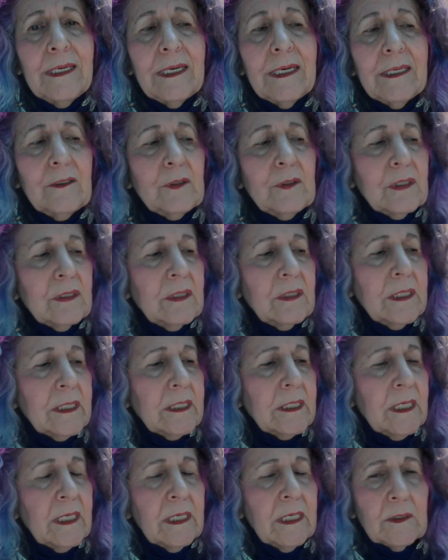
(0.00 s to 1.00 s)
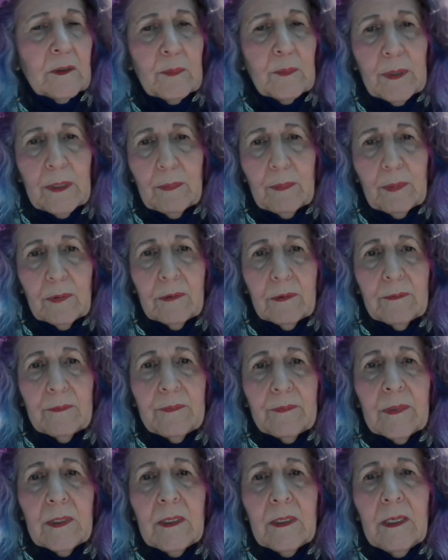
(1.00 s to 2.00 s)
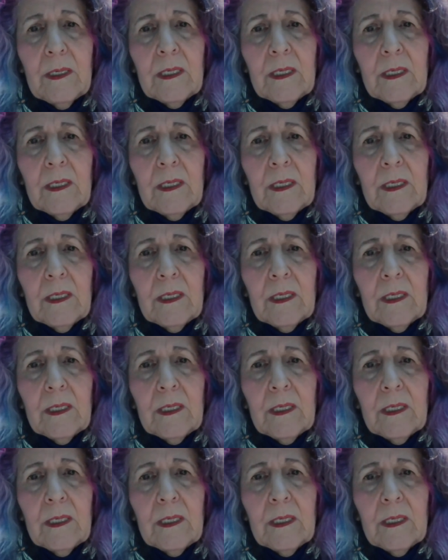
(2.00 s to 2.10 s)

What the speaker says: I used to like to ask people,